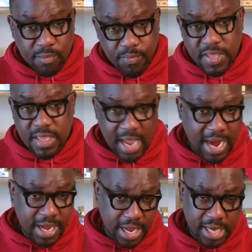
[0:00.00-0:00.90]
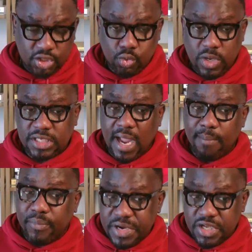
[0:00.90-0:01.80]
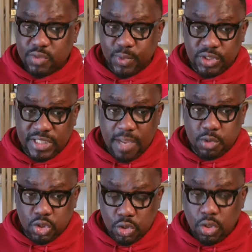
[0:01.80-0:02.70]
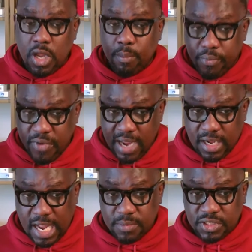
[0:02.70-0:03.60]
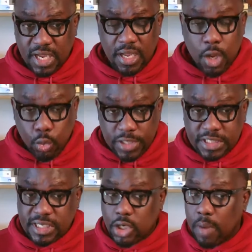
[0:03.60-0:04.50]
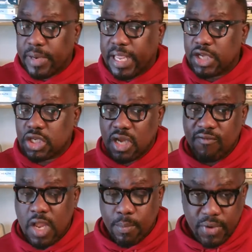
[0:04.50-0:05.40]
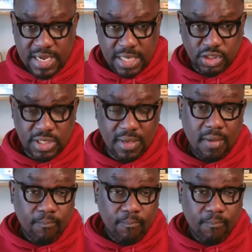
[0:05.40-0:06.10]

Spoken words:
PIH, which can predispose them to preeclampsia, which is a complication of pregnancy.